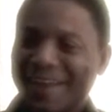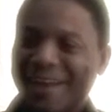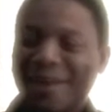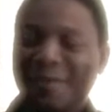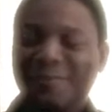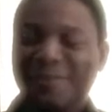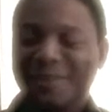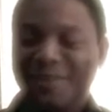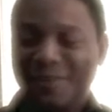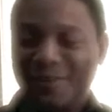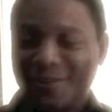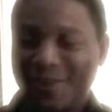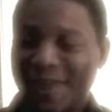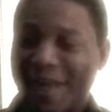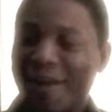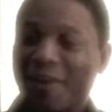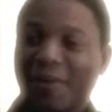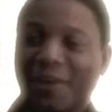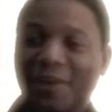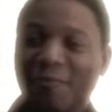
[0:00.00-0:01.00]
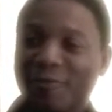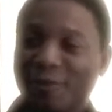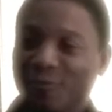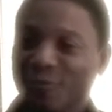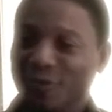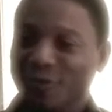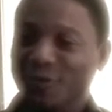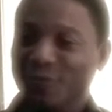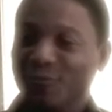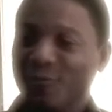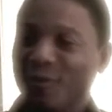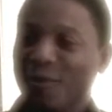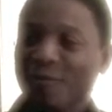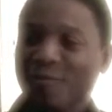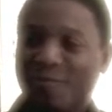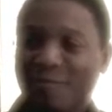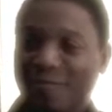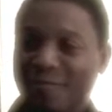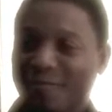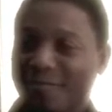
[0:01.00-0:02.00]
Absolutely, I'll give you what you
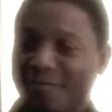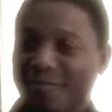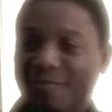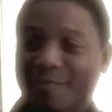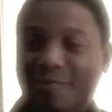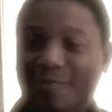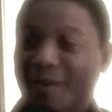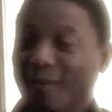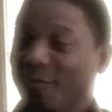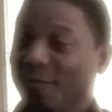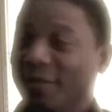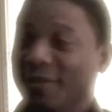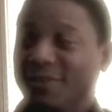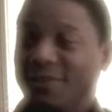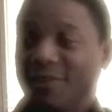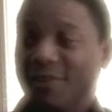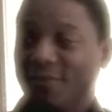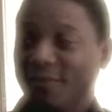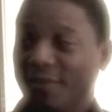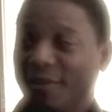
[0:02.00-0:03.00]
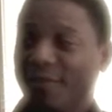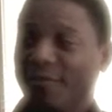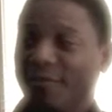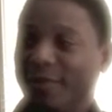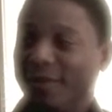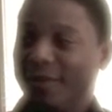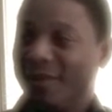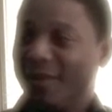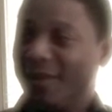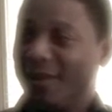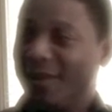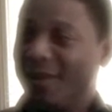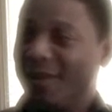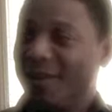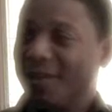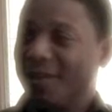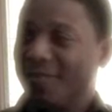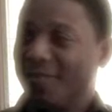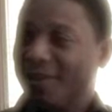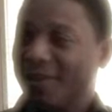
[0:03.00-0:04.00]
want. It'll be still different,
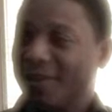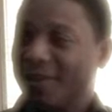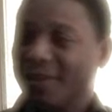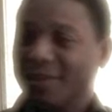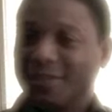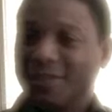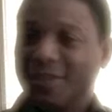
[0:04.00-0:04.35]
because